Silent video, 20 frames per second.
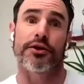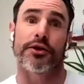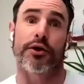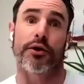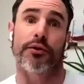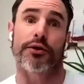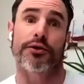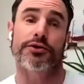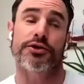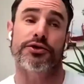you
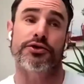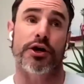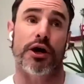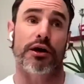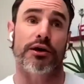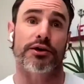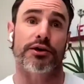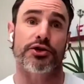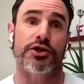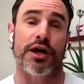know, there's a
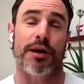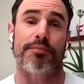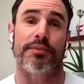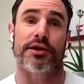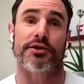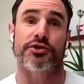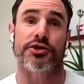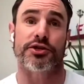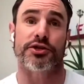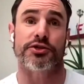chocolate shop
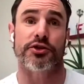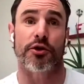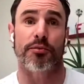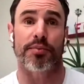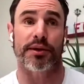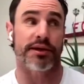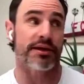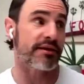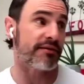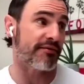that just
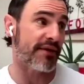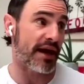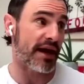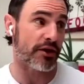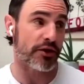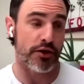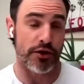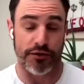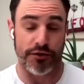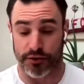opened in
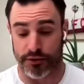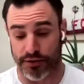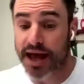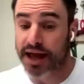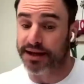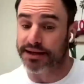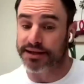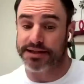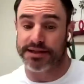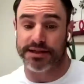Vancouver,
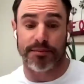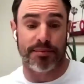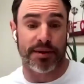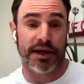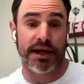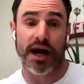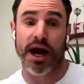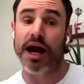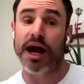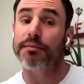and it's the
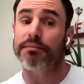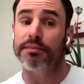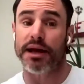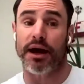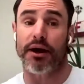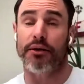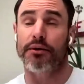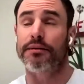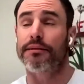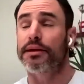big hype
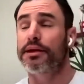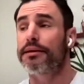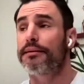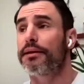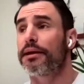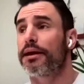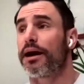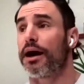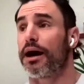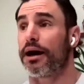now
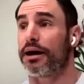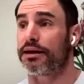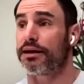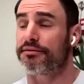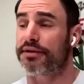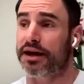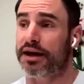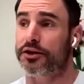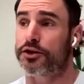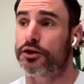
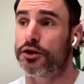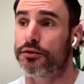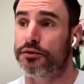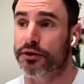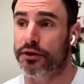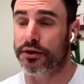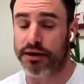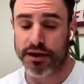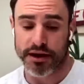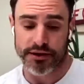in
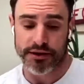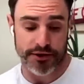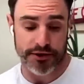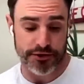Vancouver.